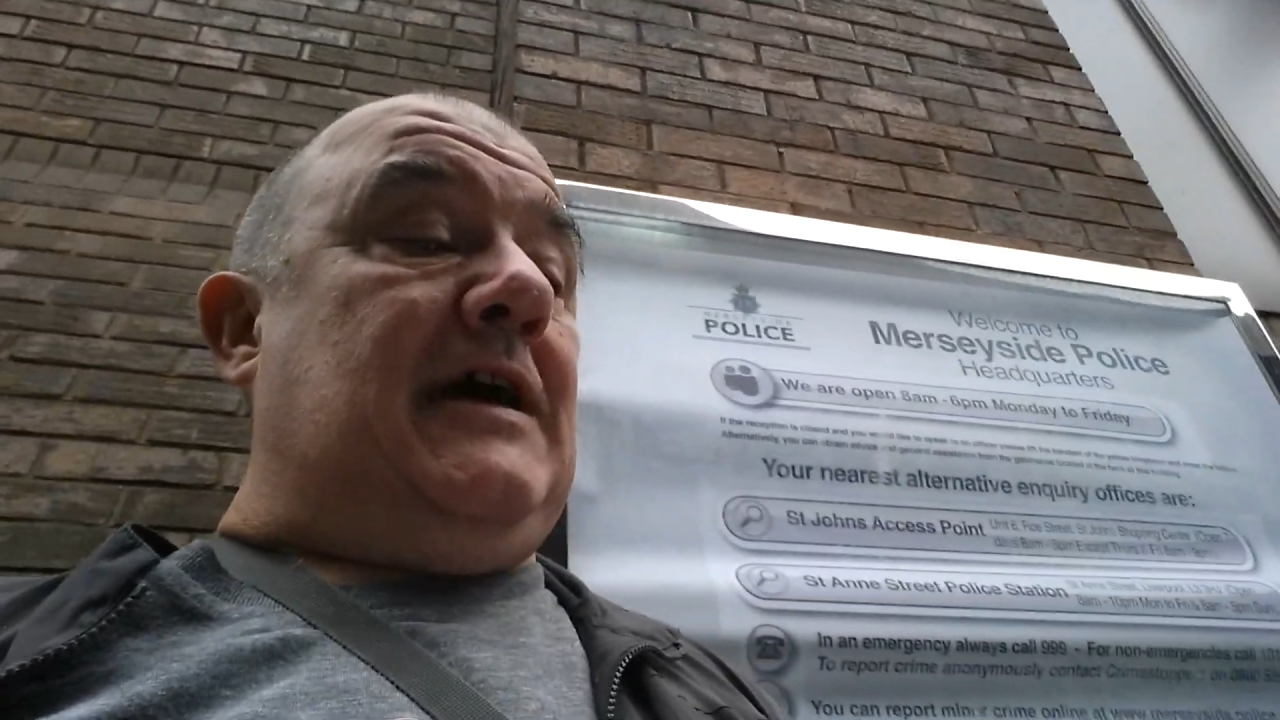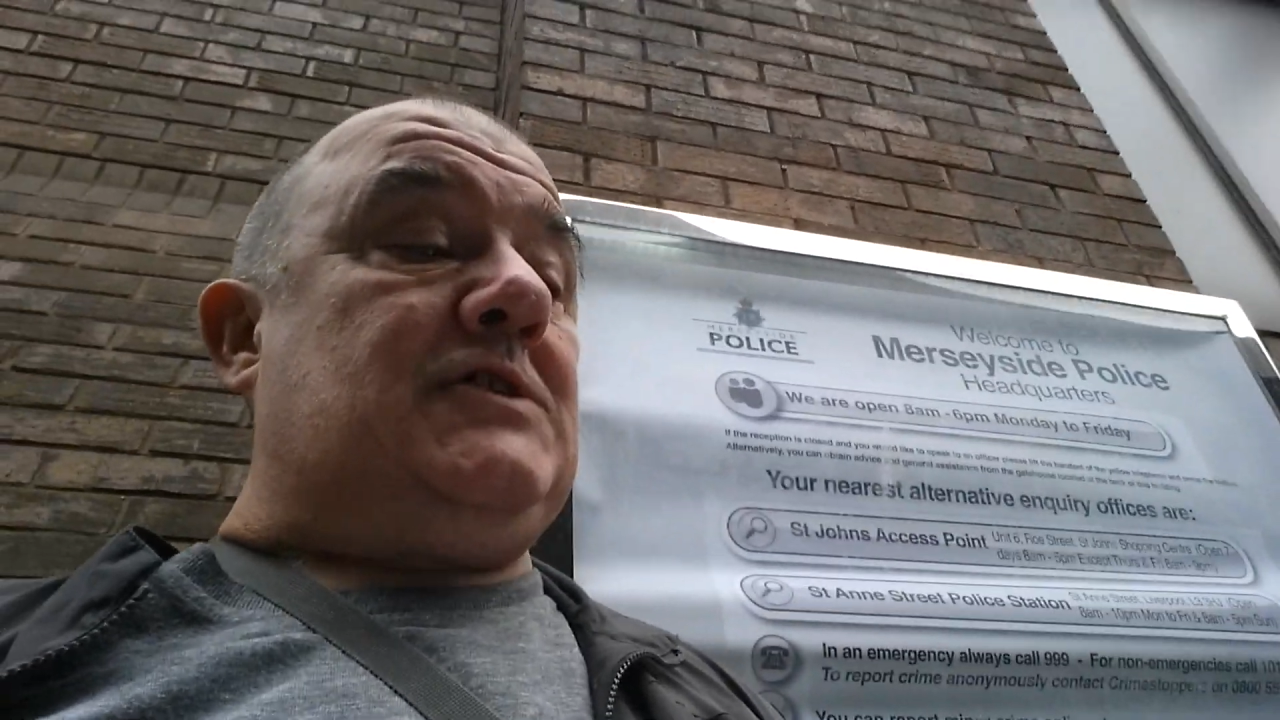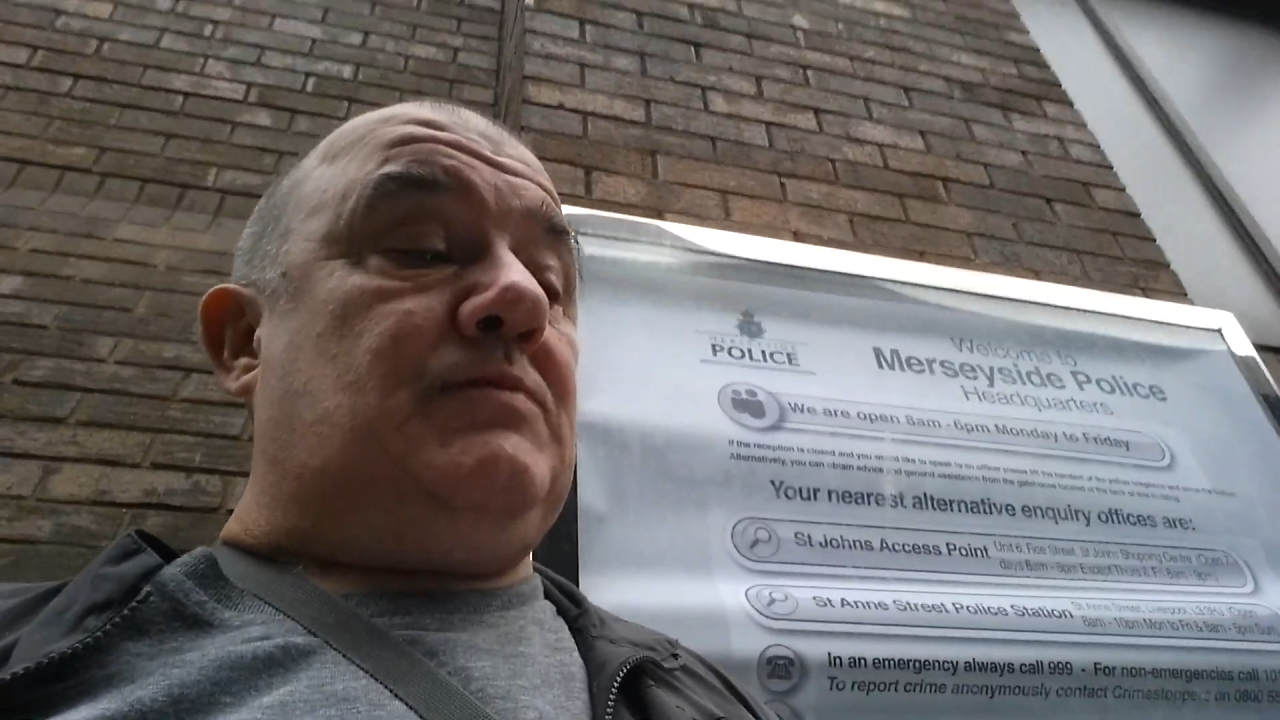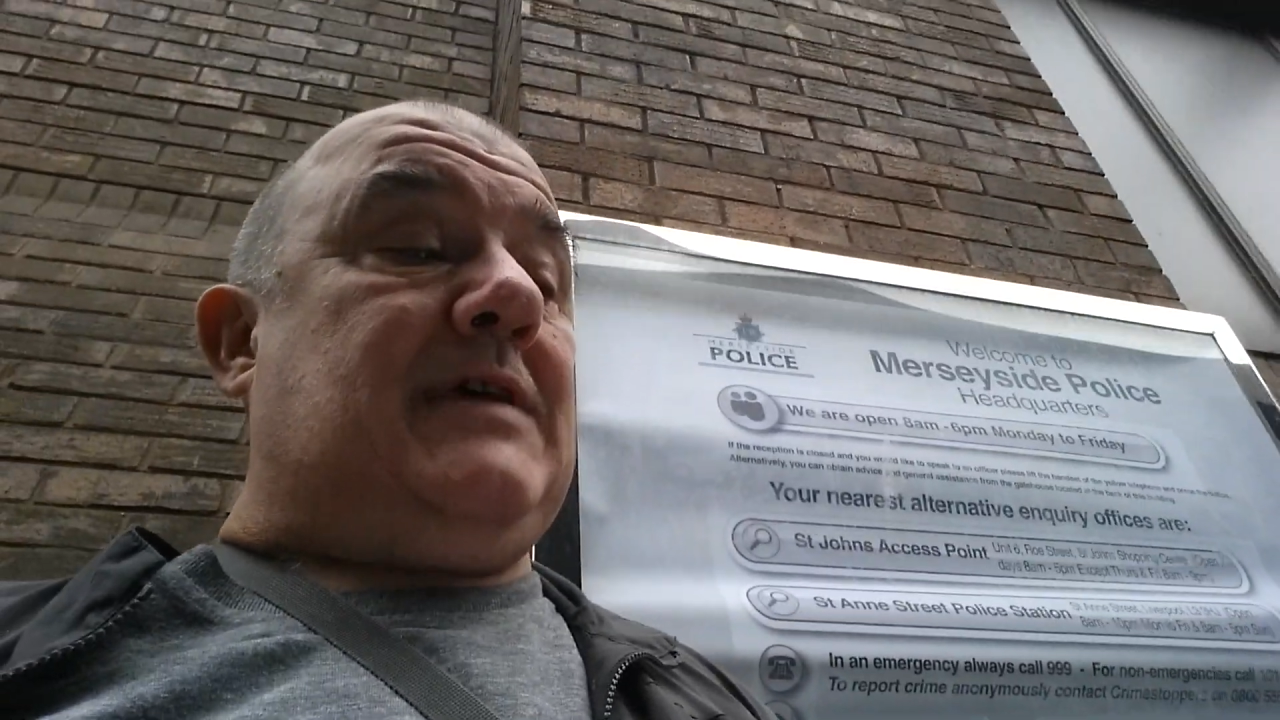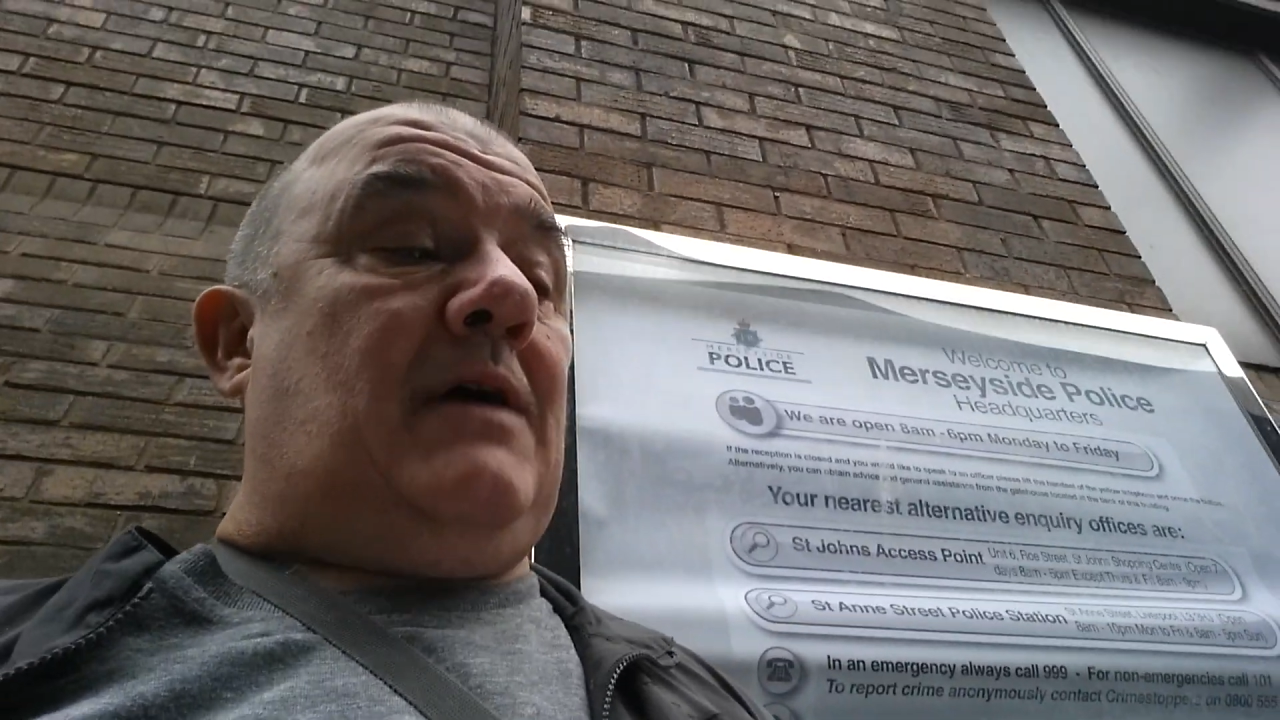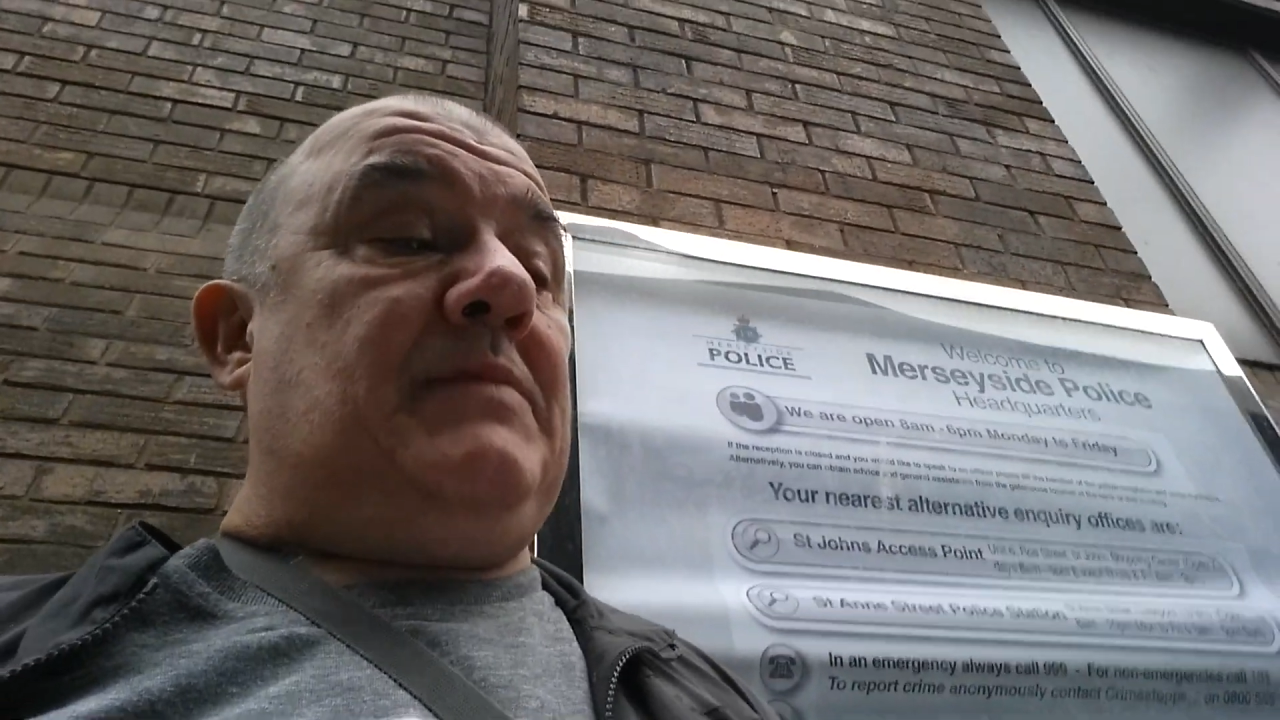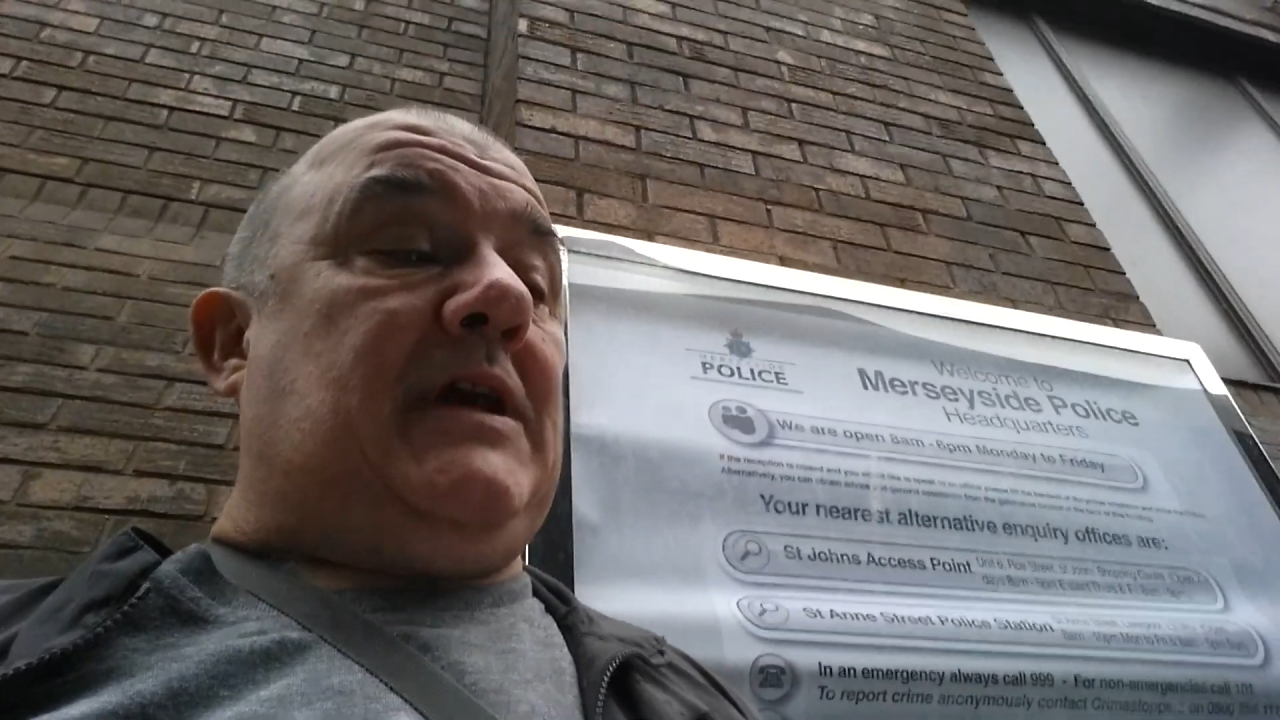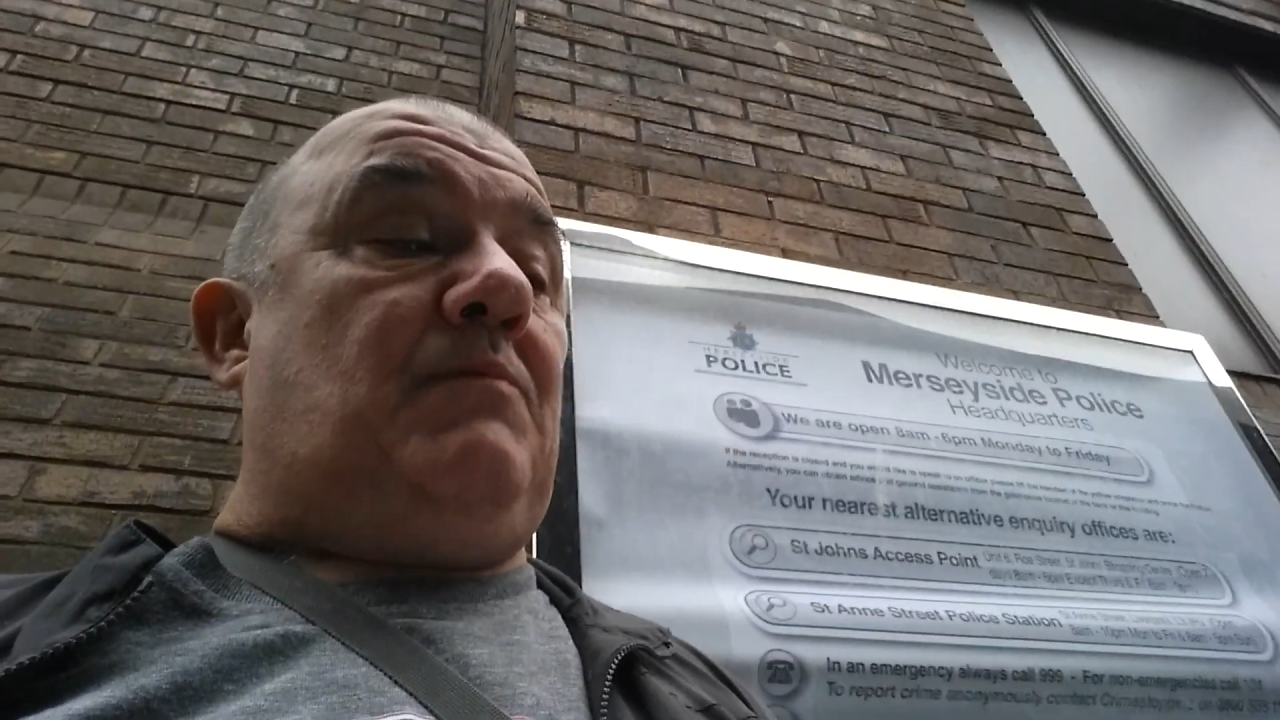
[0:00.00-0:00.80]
asked was how many